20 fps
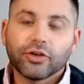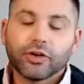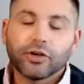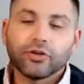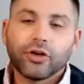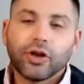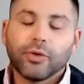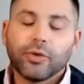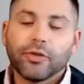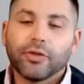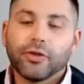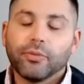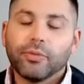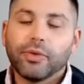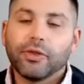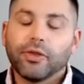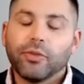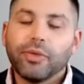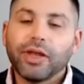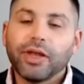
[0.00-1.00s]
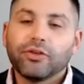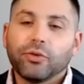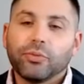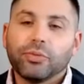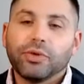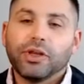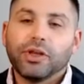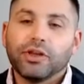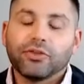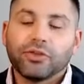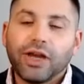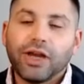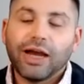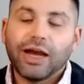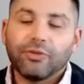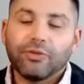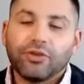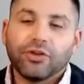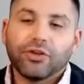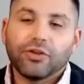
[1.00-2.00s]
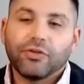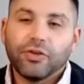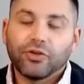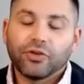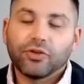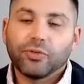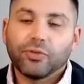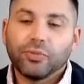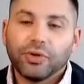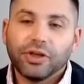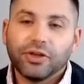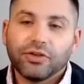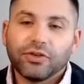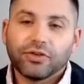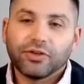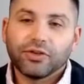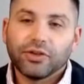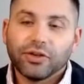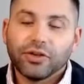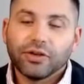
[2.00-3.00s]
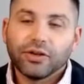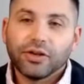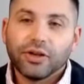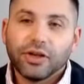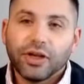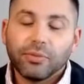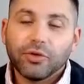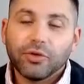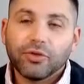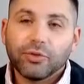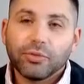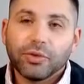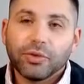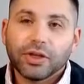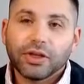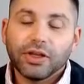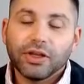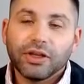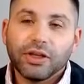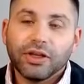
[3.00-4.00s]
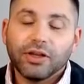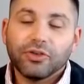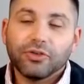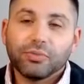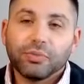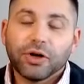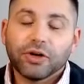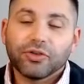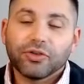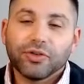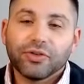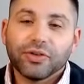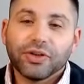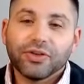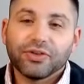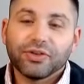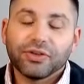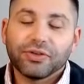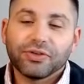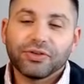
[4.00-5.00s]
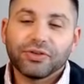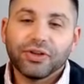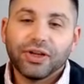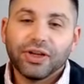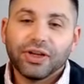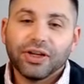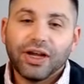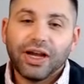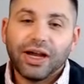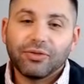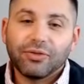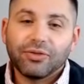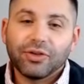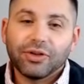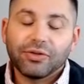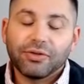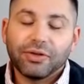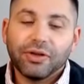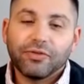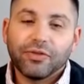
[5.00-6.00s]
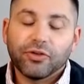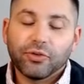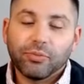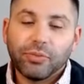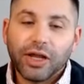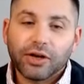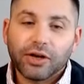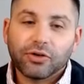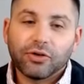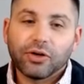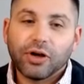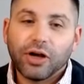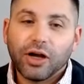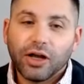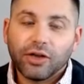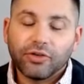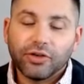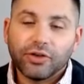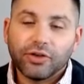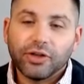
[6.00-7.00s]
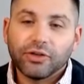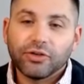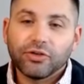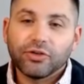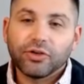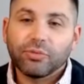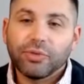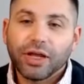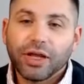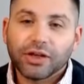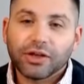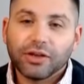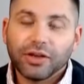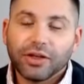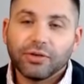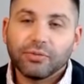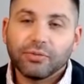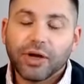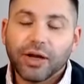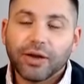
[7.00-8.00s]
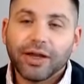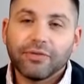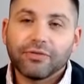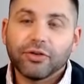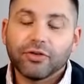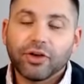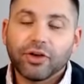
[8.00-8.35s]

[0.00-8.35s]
like you're talking about the, the mental piece. Obviously, the physical piece, I'm assuming, is partially because it, obviously, if there's a medical cause you need to address medically, you probably have to